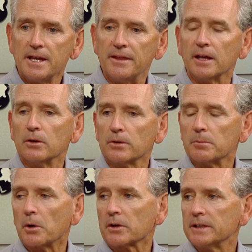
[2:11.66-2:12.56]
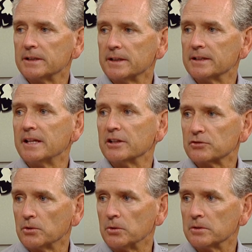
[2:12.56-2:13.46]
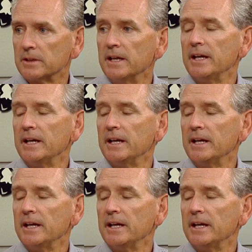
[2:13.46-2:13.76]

They go to the market and get that sold,